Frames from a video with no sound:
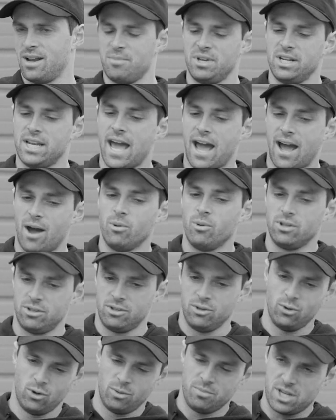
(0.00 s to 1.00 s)
I mean, yeah, I would
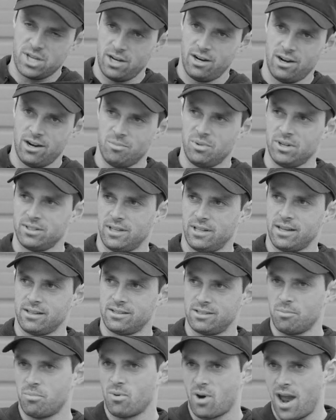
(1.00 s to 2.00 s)
do them here, but like
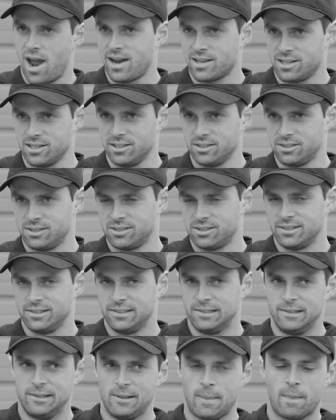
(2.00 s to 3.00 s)
to practice,
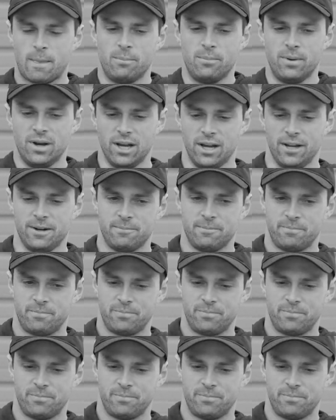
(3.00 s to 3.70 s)
but.